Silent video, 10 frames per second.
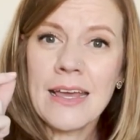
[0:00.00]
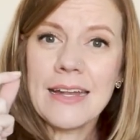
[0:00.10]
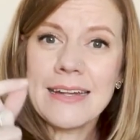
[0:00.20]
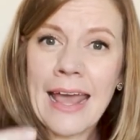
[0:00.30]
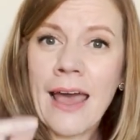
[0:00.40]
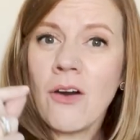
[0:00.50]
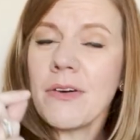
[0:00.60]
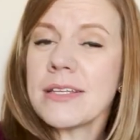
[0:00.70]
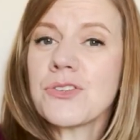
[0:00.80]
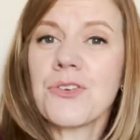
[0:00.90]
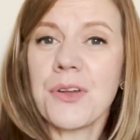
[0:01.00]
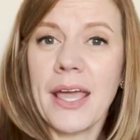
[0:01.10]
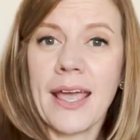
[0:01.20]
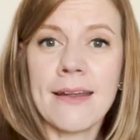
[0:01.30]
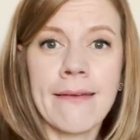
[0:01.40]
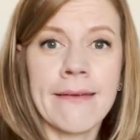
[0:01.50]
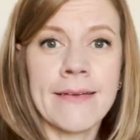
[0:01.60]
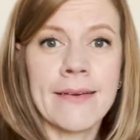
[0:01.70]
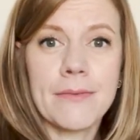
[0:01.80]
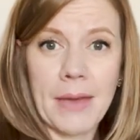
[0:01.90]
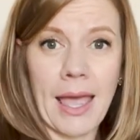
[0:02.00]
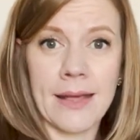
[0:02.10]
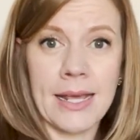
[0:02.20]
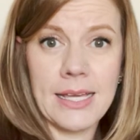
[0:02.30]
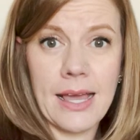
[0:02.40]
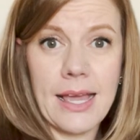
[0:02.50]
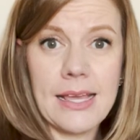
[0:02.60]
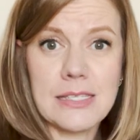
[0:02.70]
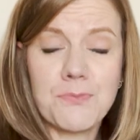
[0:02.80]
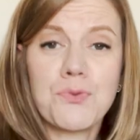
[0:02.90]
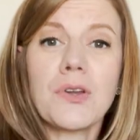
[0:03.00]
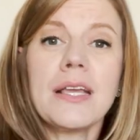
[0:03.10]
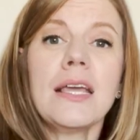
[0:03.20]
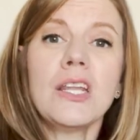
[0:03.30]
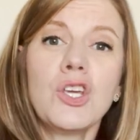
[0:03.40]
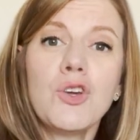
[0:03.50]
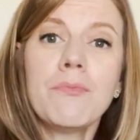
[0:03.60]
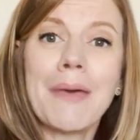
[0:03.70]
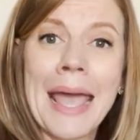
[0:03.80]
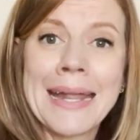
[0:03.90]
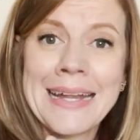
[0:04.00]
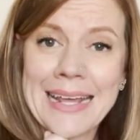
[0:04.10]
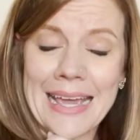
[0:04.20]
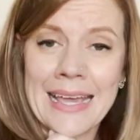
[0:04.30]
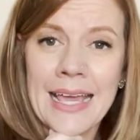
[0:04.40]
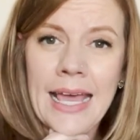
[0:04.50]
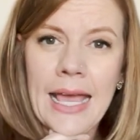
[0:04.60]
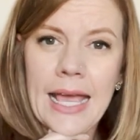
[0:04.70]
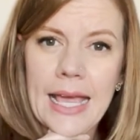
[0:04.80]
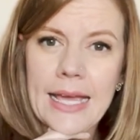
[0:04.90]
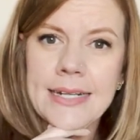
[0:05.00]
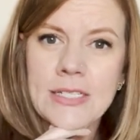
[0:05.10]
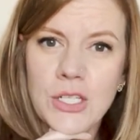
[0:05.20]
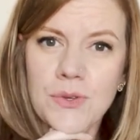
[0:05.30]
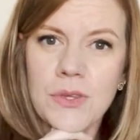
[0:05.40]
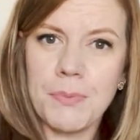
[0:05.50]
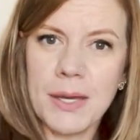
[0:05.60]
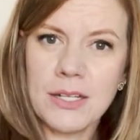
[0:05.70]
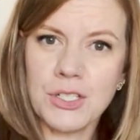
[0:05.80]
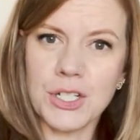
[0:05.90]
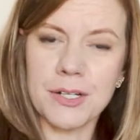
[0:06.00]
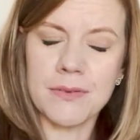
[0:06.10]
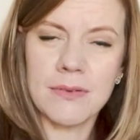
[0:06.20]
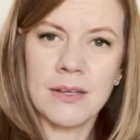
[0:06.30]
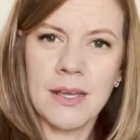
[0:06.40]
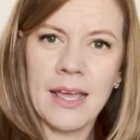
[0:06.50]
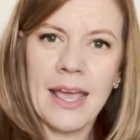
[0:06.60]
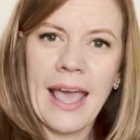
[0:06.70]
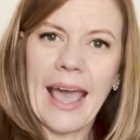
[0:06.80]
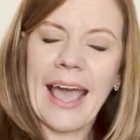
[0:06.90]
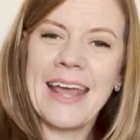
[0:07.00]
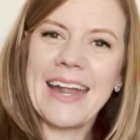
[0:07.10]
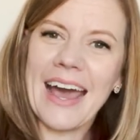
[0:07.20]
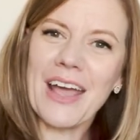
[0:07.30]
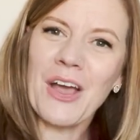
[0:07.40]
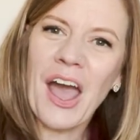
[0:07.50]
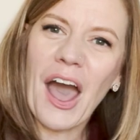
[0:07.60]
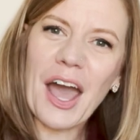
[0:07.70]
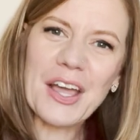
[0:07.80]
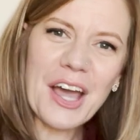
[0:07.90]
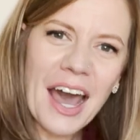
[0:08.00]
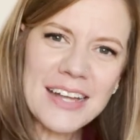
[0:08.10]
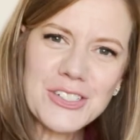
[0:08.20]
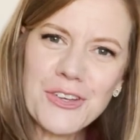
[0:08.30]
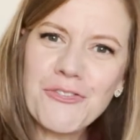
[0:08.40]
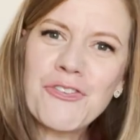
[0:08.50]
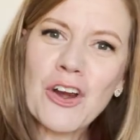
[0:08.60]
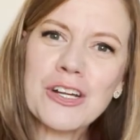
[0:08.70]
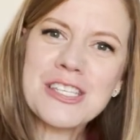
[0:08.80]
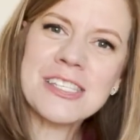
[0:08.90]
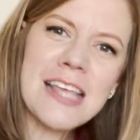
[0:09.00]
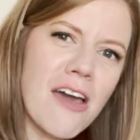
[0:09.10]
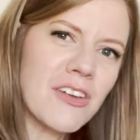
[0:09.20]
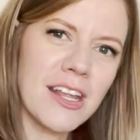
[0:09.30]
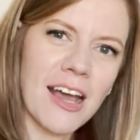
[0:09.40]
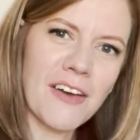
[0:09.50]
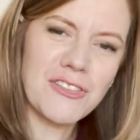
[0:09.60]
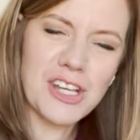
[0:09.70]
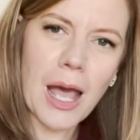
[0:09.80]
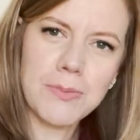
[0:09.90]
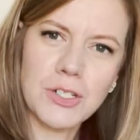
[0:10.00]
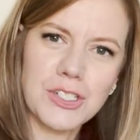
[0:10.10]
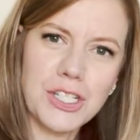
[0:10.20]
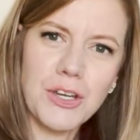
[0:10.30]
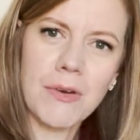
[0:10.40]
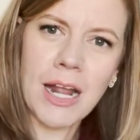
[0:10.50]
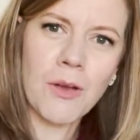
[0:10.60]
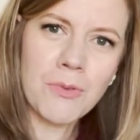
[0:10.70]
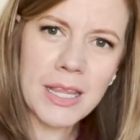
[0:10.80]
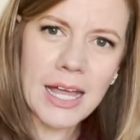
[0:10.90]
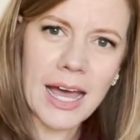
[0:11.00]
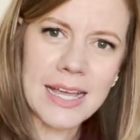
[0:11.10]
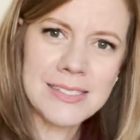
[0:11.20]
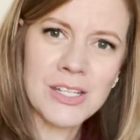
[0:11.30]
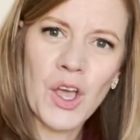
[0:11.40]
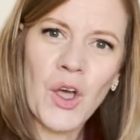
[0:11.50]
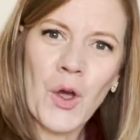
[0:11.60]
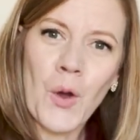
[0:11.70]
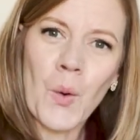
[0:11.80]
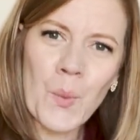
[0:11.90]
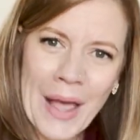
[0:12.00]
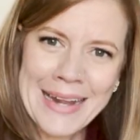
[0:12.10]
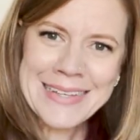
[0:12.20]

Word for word: now is creating man. He, he's bringing humanity into the picture. And I, I got to verse 7 of chapter 2 and I realized wait a